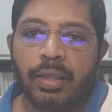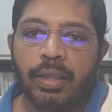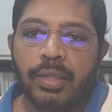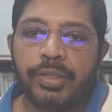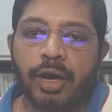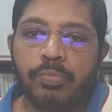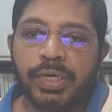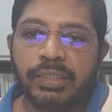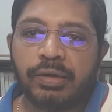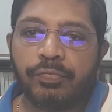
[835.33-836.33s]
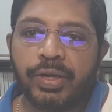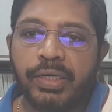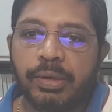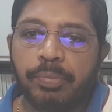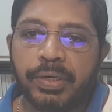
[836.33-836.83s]
In the object of
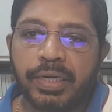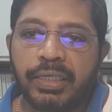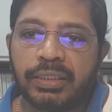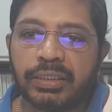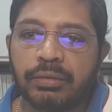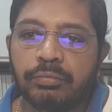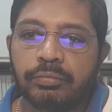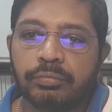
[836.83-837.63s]
interpretation,